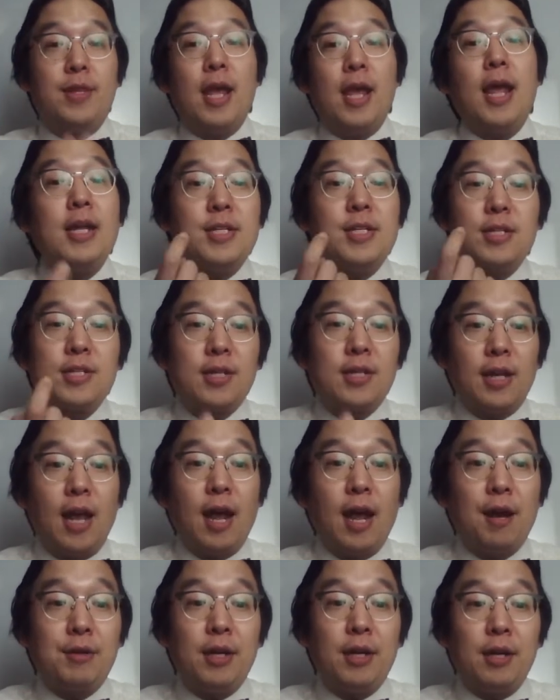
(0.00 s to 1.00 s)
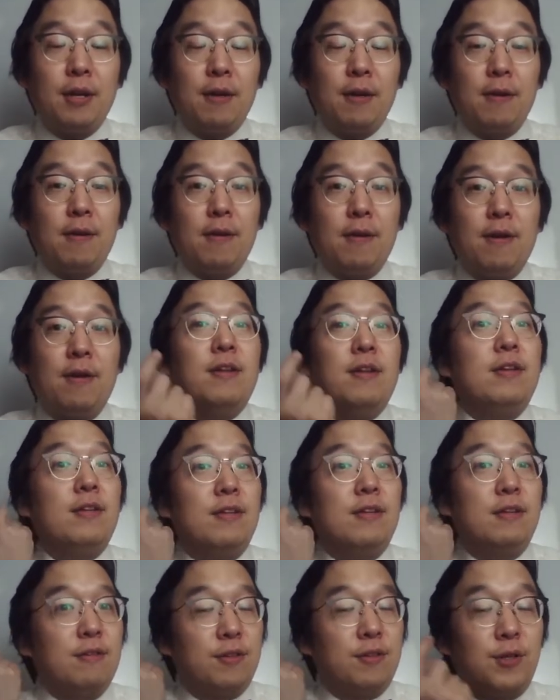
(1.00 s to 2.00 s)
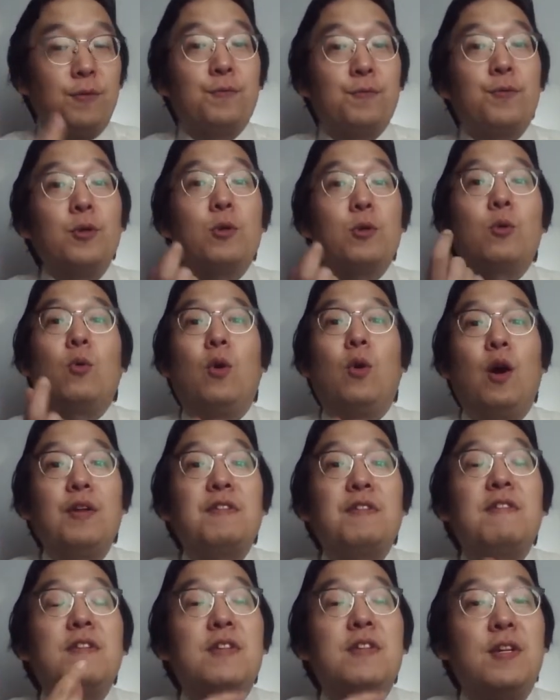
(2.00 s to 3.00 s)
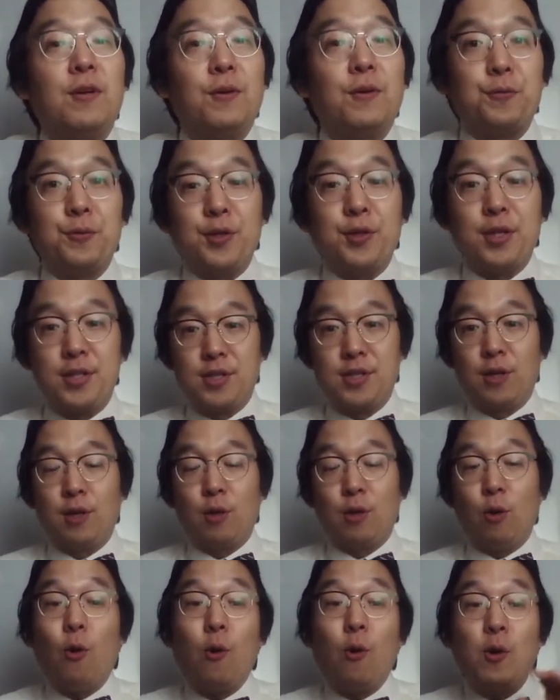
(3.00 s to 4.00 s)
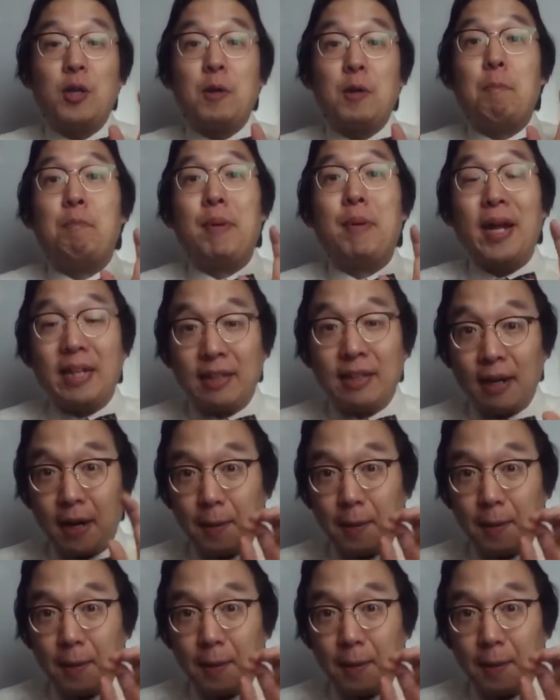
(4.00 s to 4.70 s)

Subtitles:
just carry different quantity of risk called beta.